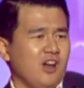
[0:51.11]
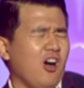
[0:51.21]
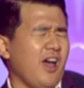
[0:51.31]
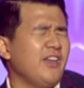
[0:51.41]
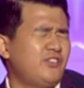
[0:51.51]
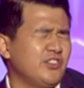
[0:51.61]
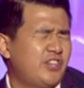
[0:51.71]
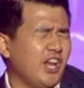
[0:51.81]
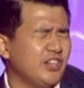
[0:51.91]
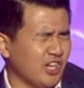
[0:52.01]
or
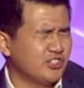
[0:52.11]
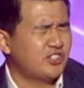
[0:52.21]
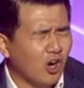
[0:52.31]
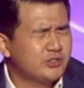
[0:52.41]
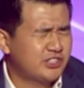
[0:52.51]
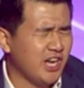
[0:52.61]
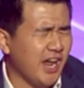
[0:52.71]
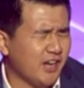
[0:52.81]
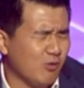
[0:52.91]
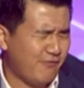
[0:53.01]
entities associated